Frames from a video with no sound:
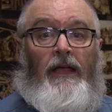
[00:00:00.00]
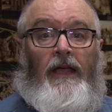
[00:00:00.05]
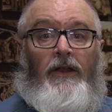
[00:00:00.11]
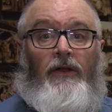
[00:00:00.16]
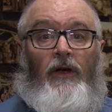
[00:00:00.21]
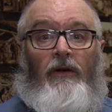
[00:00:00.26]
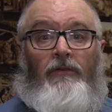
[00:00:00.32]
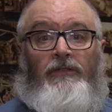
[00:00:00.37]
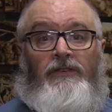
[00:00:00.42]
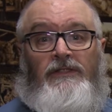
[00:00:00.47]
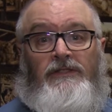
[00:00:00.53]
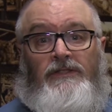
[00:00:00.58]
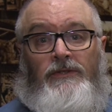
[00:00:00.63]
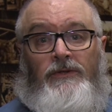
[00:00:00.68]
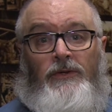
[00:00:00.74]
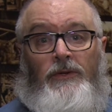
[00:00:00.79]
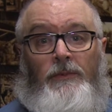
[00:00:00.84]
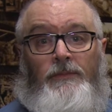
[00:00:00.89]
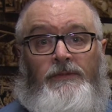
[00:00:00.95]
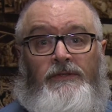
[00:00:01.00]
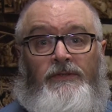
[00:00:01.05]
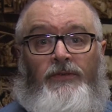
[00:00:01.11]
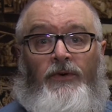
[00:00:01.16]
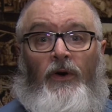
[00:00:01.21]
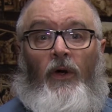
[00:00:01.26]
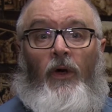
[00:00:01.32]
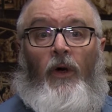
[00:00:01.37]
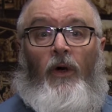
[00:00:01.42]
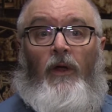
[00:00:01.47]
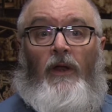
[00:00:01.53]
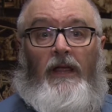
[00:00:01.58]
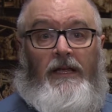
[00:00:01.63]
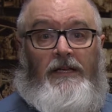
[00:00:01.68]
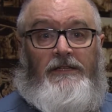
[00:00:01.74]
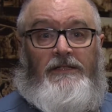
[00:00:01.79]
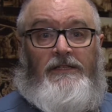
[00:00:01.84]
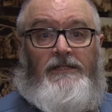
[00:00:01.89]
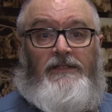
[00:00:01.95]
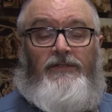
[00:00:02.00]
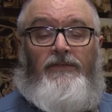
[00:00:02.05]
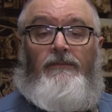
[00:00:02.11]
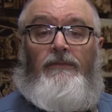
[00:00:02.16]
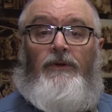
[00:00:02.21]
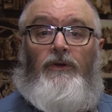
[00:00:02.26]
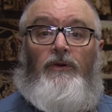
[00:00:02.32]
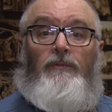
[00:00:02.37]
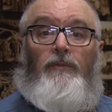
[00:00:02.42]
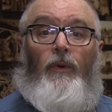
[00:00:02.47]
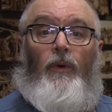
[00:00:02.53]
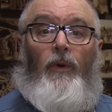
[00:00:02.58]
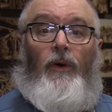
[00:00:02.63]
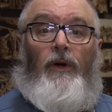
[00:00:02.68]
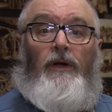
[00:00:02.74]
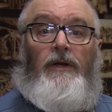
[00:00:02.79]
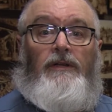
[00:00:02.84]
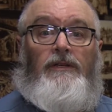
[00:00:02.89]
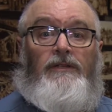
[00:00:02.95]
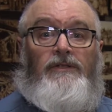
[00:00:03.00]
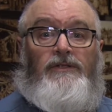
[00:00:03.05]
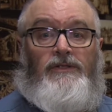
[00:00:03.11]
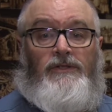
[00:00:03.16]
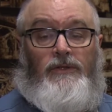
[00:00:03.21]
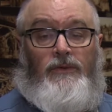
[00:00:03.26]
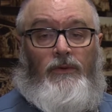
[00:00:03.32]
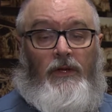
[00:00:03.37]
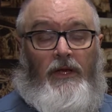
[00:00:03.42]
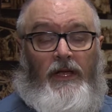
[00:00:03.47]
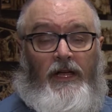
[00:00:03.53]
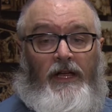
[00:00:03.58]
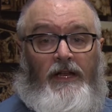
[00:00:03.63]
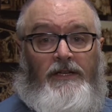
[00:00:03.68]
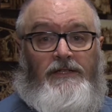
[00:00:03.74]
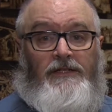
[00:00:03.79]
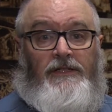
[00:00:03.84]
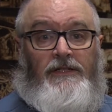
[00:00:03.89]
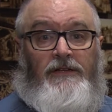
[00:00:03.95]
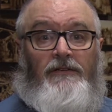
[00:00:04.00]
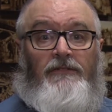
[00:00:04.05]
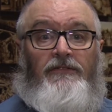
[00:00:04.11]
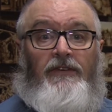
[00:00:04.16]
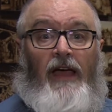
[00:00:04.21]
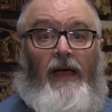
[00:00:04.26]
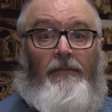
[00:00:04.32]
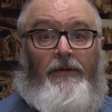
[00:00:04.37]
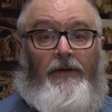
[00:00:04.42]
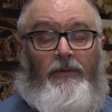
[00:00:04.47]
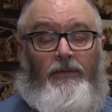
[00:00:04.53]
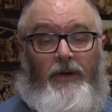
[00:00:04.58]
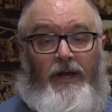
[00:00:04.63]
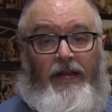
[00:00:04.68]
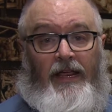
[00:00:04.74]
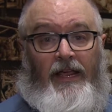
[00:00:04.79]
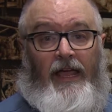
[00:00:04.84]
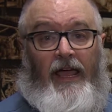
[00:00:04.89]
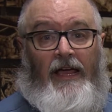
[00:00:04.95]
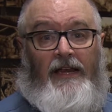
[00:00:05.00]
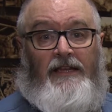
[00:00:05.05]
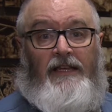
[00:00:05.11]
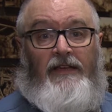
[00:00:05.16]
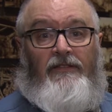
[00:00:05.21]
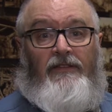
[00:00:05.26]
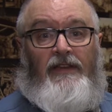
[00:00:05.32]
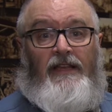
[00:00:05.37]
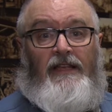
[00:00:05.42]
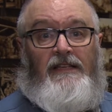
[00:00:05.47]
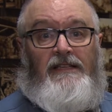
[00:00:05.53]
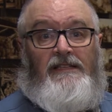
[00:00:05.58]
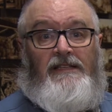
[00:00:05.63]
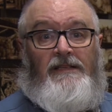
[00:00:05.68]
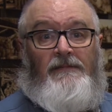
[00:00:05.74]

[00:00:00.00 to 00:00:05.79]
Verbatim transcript: and offers groups for all ages from newborn to school age to family reading activities.